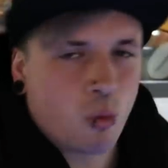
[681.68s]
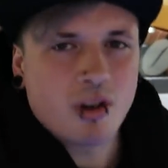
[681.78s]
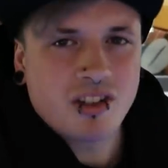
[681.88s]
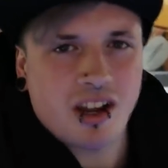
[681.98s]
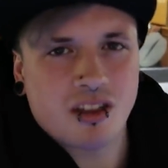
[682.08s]

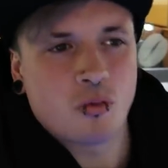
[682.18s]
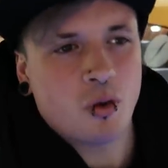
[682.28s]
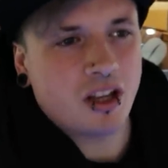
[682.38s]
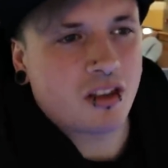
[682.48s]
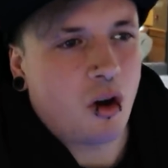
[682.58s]
One day of the
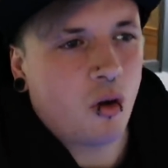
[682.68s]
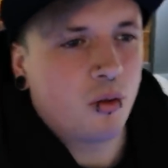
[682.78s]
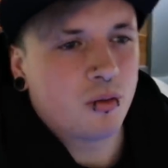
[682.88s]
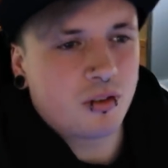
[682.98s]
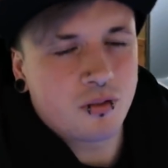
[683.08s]
week, the
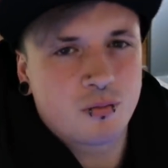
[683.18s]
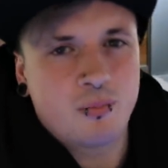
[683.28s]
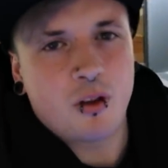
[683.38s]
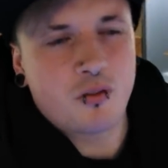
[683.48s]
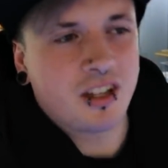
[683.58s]
whole of
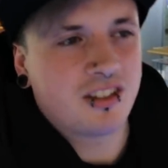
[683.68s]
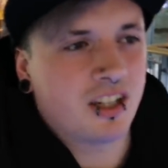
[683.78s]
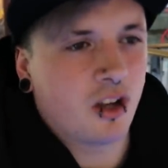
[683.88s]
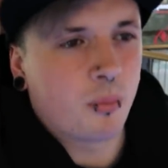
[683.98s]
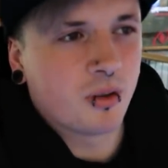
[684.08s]
Belfast
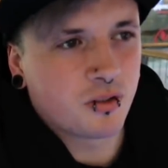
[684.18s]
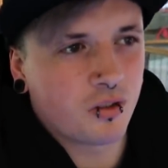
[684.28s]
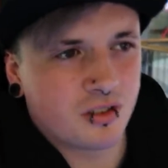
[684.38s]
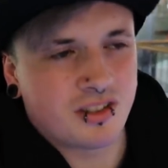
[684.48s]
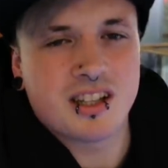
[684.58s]
City opens
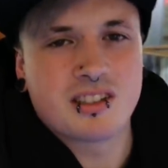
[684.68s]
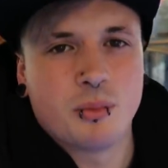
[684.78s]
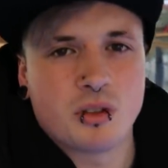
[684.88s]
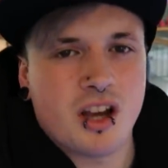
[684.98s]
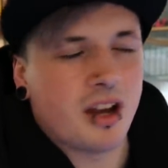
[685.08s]
for
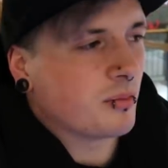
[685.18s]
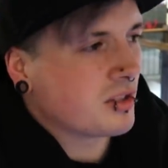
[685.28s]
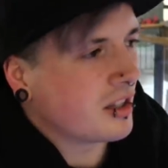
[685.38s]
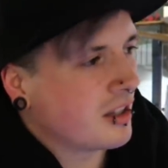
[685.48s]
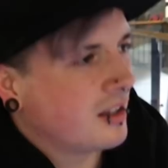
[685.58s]
sensible times.
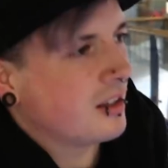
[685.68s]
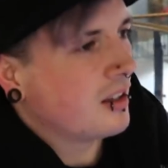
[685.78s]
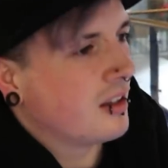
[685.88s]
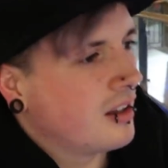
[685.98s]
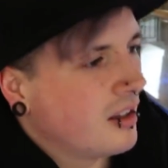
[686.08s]

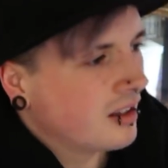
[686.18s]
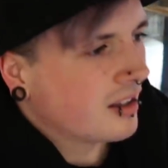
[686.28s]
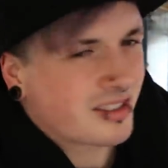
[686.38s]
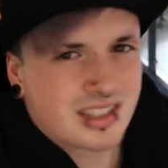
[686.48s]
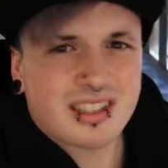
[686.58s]

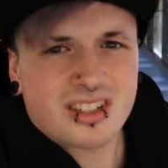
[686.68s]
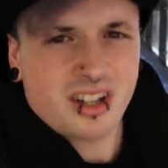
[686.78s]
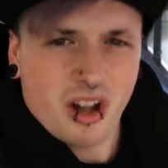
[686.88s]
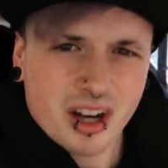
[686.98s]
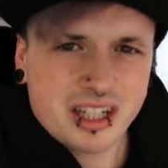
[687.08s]
Yeah. Six
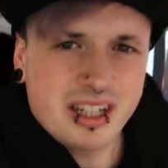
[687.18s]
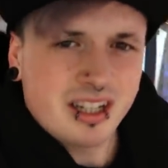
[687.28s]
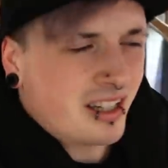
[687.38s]
o'clock?